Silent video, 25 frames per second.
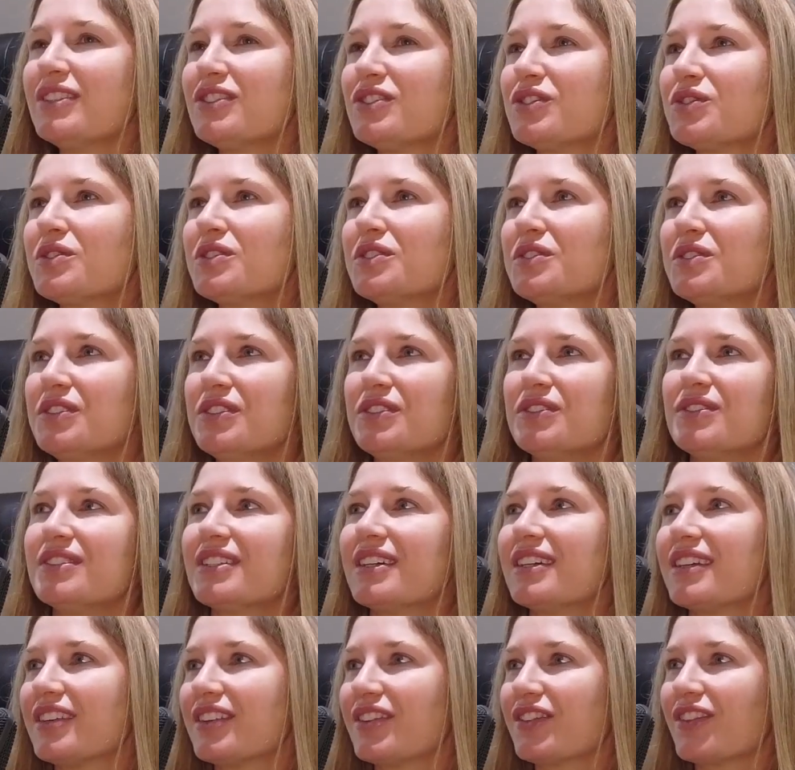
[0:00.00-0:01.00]
drew you
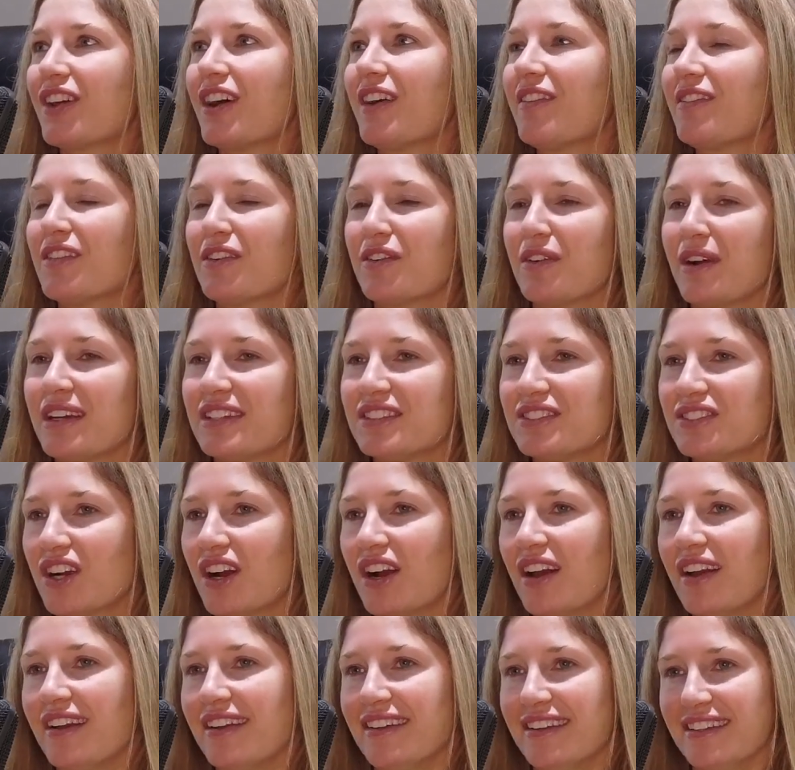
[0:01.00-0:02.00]
to love the
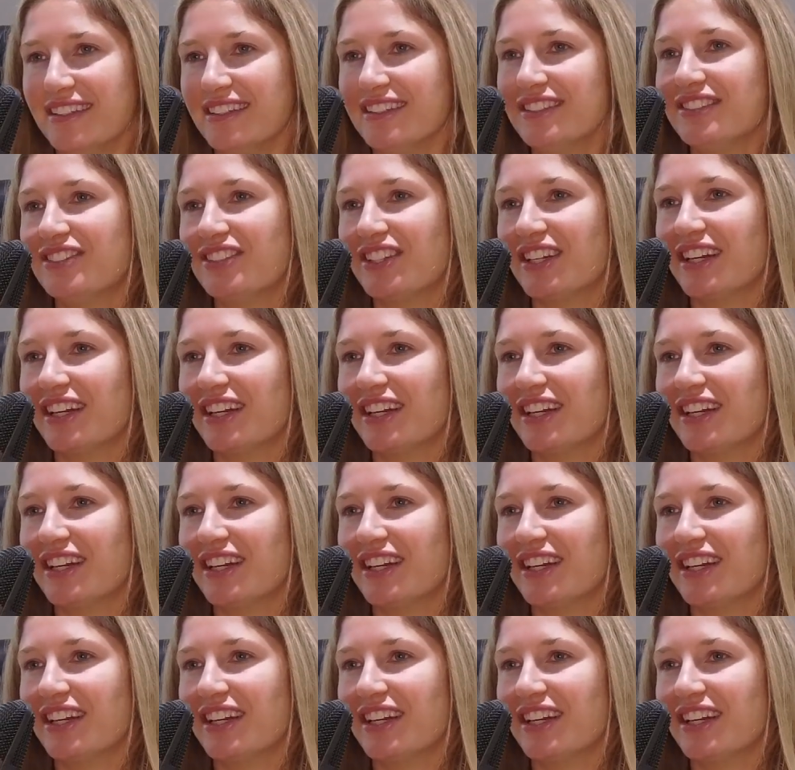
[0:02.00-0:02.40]
restaurant industry?